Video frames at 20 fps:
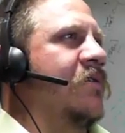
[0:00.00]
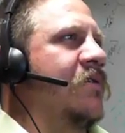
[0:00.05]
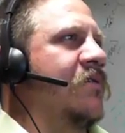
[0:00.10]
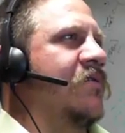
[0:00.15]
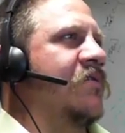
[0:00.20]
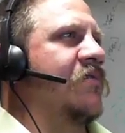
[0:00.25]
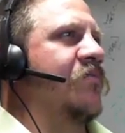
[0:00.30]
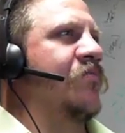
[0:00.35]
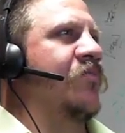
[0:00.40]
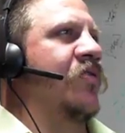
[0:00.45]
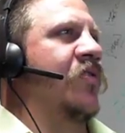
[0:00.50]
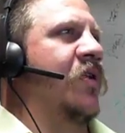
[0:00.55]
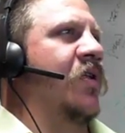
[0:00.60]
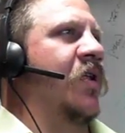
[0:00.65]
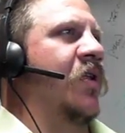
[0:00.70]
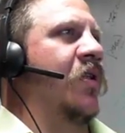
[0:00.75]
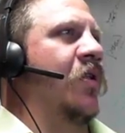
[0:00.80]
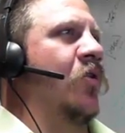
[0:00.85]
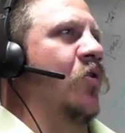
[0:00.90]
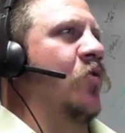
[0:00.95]
let's put
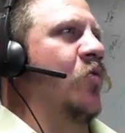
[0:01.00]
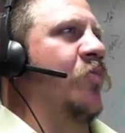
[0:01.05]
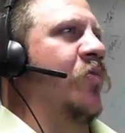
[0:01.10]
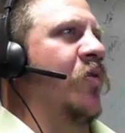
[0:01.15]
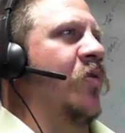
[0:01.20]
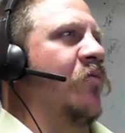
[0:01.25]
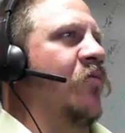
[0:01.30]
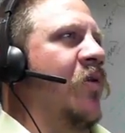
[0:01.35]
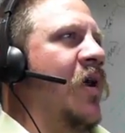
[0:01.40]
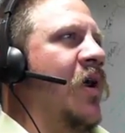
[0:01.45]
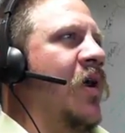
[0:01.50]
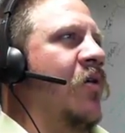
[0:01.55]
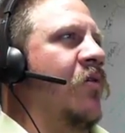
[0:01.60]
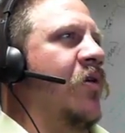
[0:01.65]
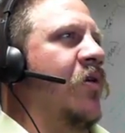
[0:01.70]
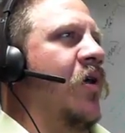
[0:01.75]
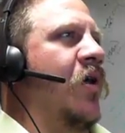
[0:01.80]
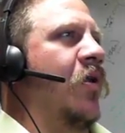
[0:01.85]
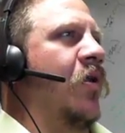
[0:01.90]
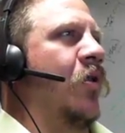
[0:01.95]
a loop
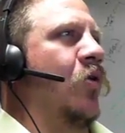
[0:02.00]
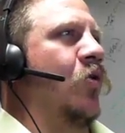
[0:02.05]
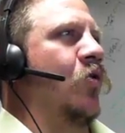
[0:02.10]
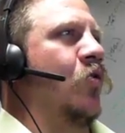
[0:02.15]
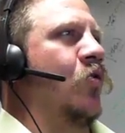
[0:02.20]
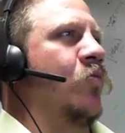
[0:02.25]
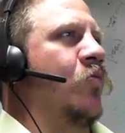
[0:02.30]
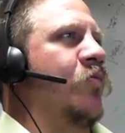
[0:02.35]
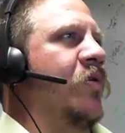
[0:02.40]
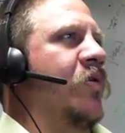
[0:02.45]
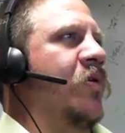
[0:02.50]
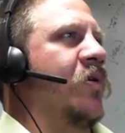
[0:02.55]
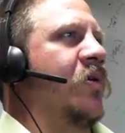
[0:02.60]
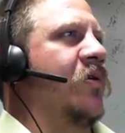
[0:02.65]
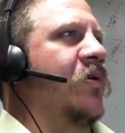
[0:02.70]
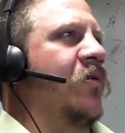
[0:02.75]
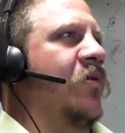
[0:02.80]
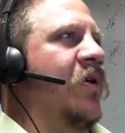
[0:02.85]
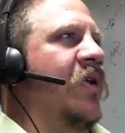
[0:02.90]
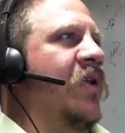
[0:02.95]
around our loop.
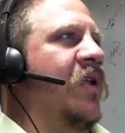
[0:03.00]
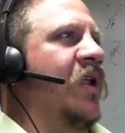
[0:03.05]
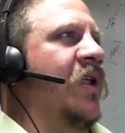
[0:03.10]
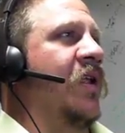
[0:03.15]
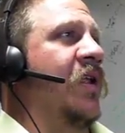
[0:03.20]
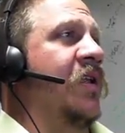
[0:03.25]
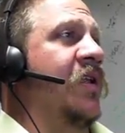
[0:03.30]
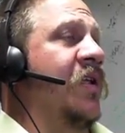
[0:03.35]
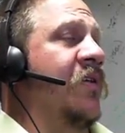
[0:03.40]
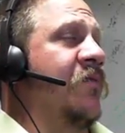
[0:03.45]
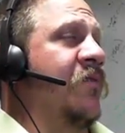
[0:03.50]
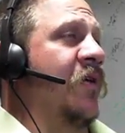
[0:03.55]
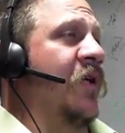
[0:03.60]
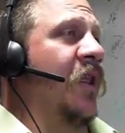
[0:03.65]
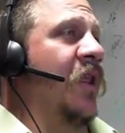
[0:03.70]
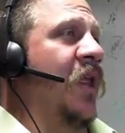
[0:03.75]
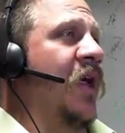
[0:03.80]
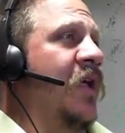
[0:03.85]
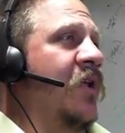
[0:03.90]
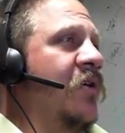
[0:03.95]
We're going to need a
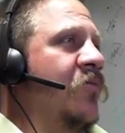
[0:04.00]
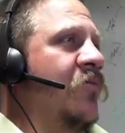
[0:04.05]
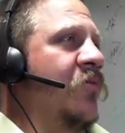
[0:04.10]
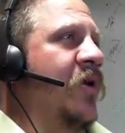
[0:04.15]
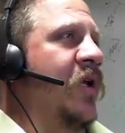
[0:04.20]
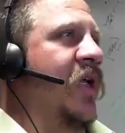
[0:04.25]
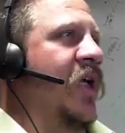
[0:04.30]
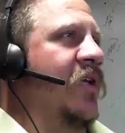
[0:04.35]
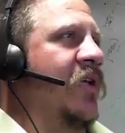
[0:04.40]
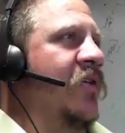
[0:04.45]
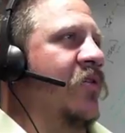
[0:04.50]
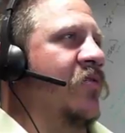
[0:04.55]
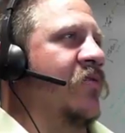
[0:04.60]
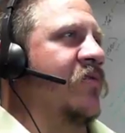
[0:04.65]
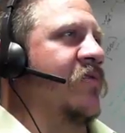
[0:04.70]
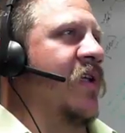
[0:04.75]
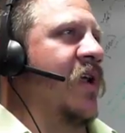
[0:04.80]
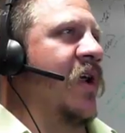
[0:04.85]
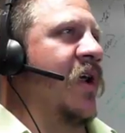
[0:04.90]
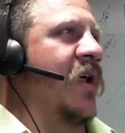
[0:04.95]
different letter. We can't
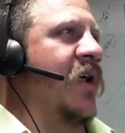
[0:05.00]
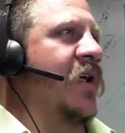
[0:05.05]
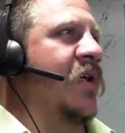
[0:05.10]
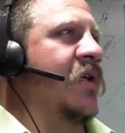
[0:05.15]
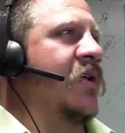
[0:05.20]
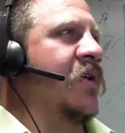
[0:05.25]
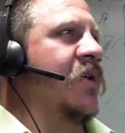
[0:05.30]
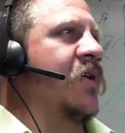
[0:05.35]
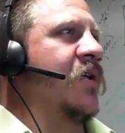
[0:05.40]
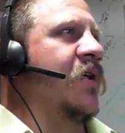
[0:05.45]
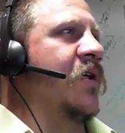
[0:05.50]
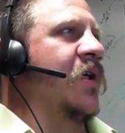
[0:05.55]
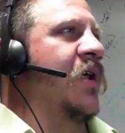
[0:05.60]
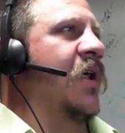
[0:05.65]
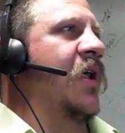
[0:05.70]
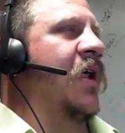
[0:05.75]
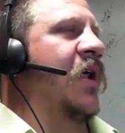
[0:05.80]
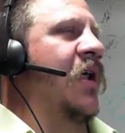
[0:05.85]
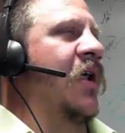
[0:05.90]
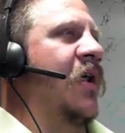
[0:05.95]
use I.
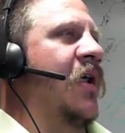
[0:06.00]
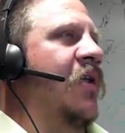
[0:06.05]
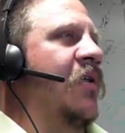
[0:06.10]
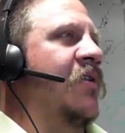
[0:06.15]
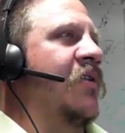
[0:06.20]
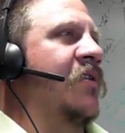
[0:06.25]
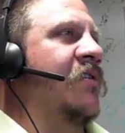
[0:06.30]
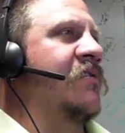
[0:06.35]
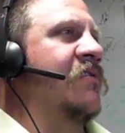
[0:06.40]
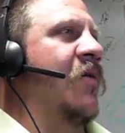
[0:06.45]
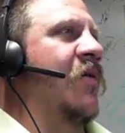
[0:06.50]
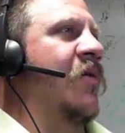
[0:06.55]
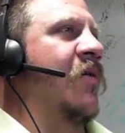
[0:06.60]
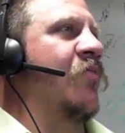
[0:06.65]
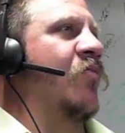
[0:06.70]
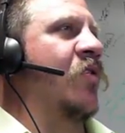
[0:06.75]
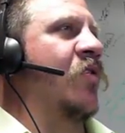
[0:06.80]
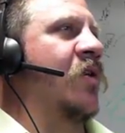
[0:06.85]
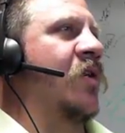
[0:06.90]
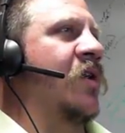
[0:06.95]
And this
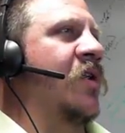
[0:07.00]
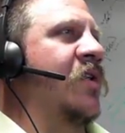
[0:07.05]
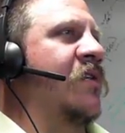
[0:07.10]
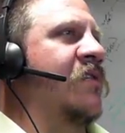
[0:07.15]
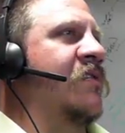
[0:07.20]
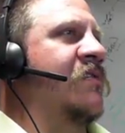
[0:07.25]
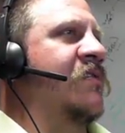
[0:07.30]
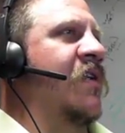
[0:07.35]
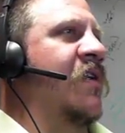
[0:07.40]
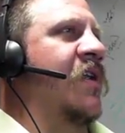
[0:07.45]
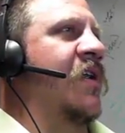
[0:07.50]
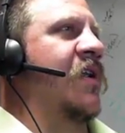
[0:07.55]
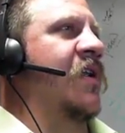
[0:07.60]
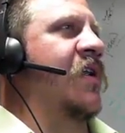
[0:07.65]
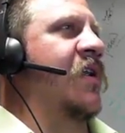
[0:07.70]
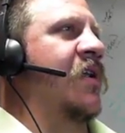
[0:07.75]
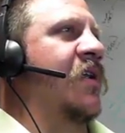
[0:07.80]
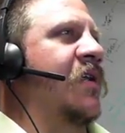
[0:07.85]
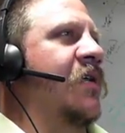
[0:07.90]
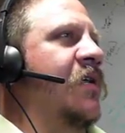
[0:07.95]
time we're going to
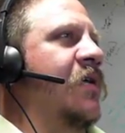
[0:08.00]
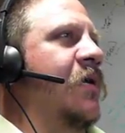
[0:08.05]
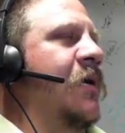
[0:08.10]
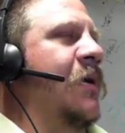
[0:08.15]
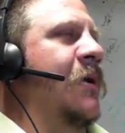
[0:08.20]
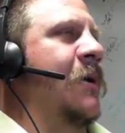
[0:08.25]
say